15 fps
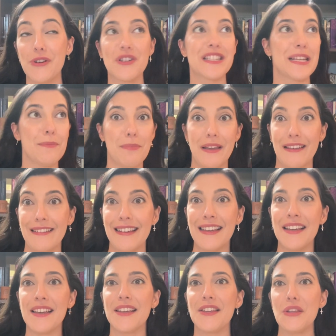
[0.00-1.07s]
You're tipping,
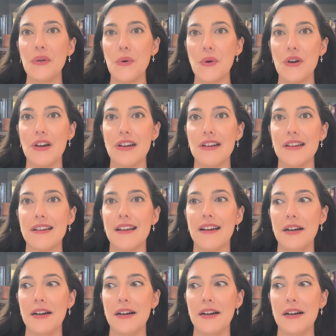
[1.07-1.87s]
you're